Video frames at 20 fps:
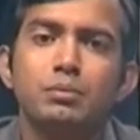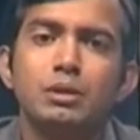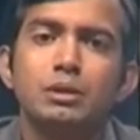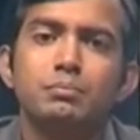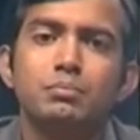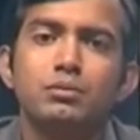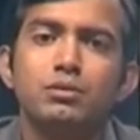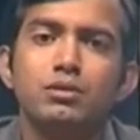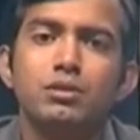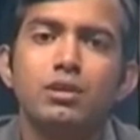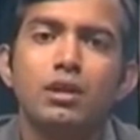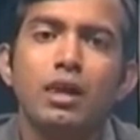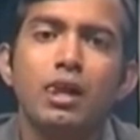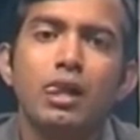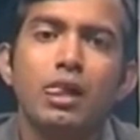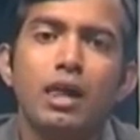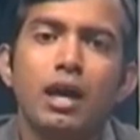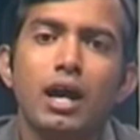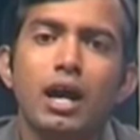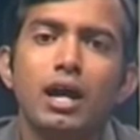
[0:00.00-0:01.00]
people
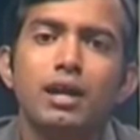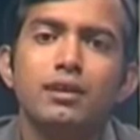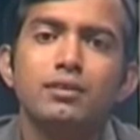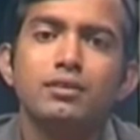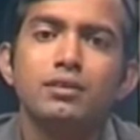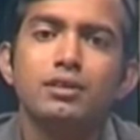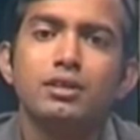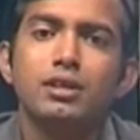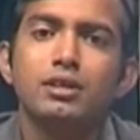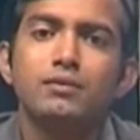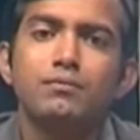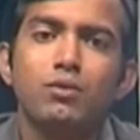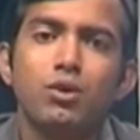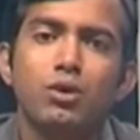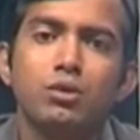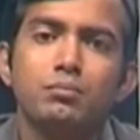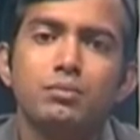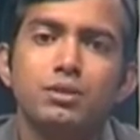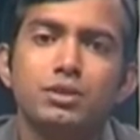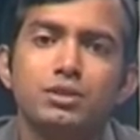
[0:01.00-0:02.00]
and the
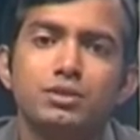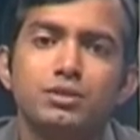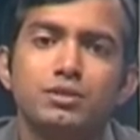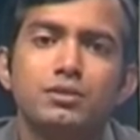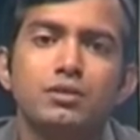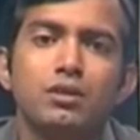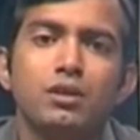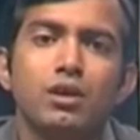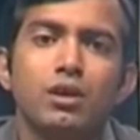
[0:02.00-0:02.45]
environment.